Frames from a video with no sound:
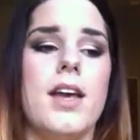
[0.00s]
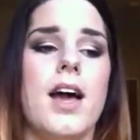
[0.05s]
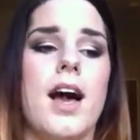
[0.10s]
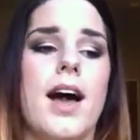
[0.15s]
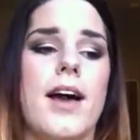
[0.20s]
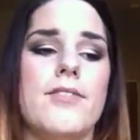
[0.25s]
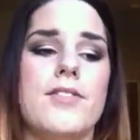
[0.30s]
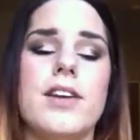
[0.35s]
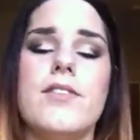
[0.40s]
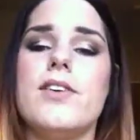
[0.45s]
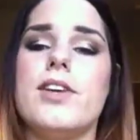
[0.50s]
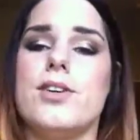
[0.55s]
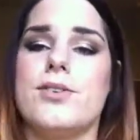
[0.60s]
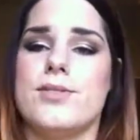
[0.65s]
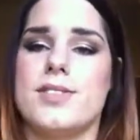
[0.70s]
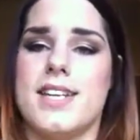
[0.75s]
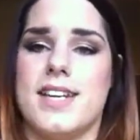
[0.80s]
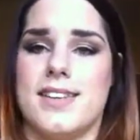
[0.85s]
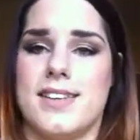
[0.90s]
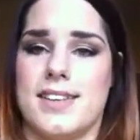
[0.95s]
I've never
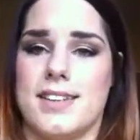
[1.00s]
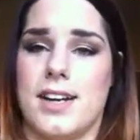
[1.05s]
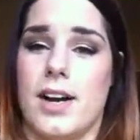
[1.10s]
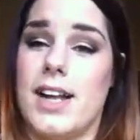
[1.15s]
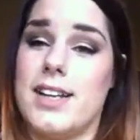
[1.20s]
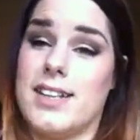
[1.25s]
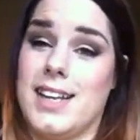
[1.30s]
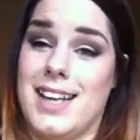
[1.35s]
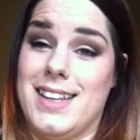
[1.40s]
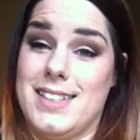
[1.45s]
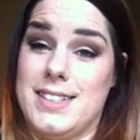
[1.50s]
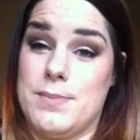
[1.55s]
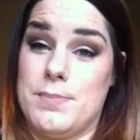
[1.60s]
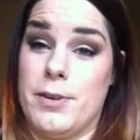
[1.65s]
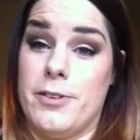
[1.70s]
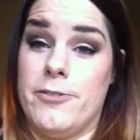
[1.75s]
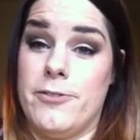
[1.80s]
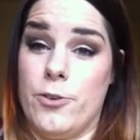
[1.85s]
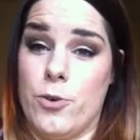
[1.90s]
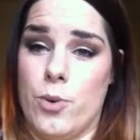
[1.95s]
used anything like this
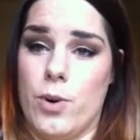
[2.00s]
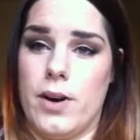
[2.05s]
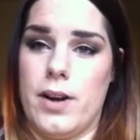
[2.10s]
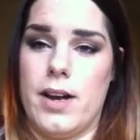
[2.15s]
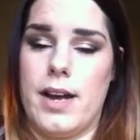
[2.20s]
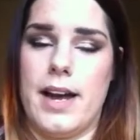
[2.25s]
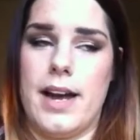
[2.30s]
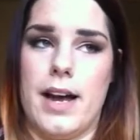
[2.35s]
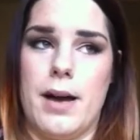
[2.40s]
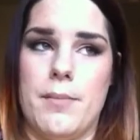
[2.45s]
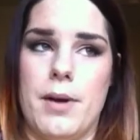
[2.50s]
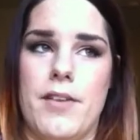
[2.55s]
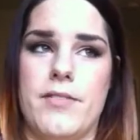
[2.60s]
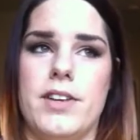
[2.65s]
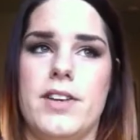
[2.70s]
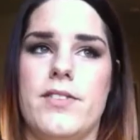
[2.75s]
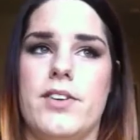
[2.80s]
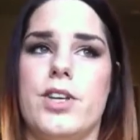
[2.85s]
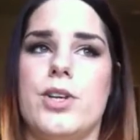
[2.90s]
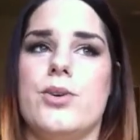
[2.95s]
before. I've
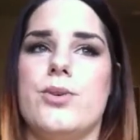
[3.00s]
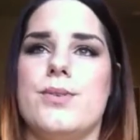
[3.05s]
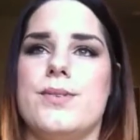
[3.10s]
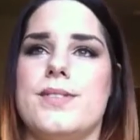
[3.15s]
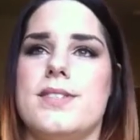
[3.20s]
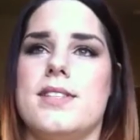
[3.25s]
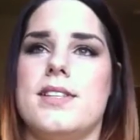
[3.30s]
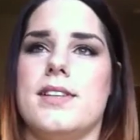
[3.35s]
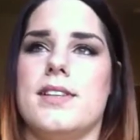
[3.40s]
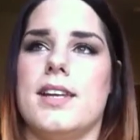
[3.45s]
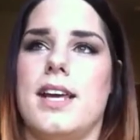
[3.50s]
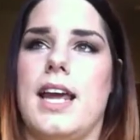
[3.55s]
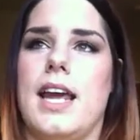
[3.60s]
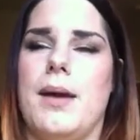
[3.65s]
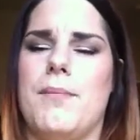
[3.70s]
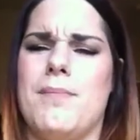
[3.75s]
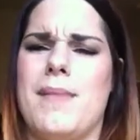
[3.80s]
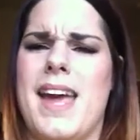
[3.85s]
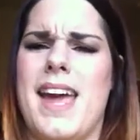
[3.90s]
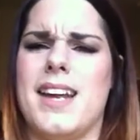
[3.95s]
never used
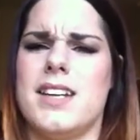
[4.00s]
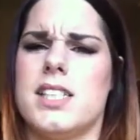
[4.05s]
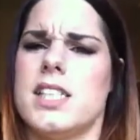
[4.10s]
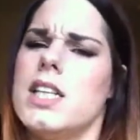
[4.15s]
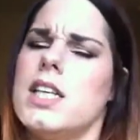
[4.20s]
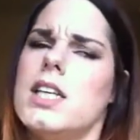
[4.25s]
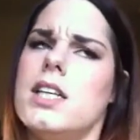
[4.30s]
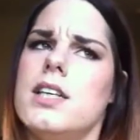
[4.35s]
the matte